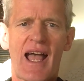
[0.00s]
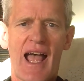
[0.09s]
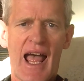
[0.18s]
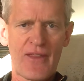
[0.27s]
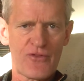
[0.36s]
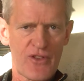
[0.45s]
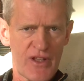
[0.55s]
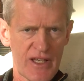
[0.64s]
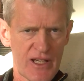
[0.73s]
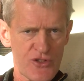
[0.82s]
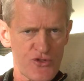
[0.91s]
and
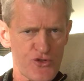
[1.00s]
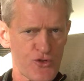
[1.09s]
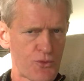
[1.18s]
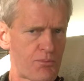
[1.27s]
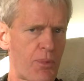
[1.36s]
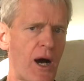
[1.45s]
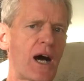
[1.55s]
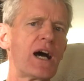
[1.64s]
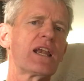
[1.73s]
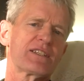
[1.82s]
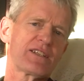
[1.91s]
the
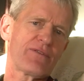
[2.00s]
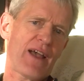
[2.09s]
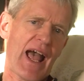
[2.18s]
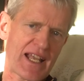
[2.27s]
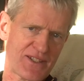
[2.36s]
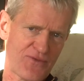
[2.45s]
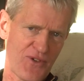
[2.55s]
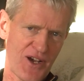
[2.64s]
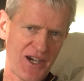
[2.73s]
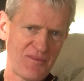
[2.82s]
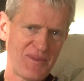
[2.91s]
superlative
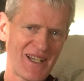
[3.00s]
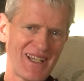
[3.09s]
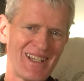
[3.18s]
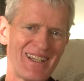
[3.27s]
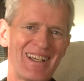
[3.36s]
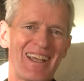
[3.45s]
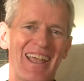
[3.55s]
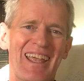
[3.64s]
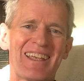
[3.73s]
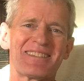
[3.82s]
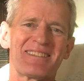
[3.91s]
adverb
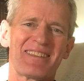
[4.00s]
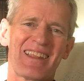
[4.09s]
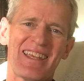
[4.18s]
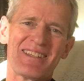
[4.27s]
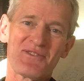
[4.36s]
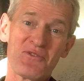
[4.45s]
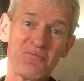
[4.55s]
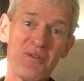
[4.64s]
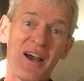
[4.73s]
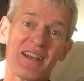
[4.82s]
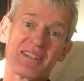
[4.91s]
is the
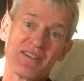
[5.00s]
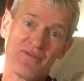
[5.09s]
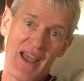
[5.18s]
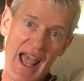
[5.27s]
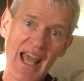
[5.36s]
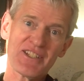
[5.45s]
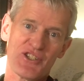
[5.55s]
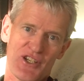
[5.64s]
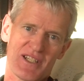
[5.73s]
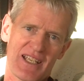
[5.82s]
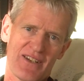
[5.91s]
superlative
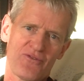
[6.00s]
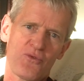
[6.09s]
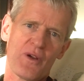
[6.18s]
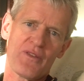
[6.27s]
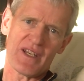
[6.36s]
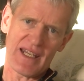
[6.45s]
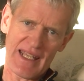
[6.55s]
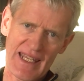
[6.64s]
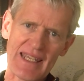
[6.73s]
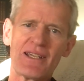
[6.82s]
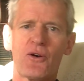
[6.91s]
adjective with an
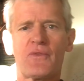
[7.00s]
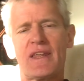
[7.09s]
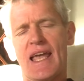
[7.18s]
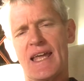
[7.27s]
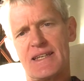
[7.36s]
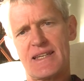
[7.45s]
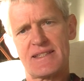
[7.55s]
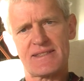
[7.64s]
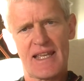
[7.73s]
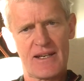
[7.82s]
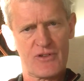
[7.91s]
E on the end
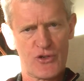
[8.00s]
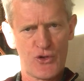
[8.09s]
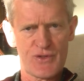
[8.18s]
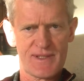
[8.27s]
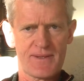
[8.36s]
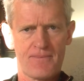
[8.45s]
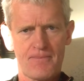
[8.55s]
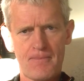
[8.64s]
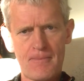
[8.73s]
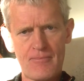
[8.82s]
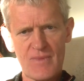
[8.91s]
instead of an us.
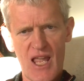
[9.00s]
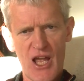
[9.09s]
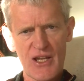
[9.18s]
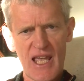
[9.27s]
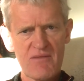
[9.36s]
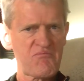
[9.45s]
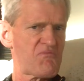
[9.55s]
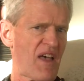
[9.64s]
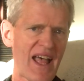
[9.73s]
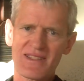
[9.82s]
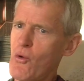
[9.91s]
Okay,
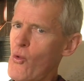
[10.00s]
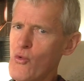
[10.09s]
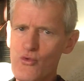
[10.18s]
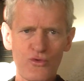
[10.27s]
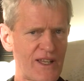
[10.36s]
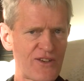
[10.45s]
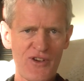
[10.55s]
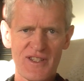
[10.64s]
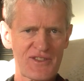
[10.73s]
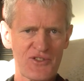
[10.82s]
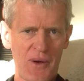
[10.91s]
that's all there
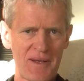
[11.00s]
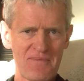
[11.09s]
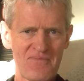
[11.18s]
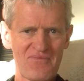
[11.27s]
is to it.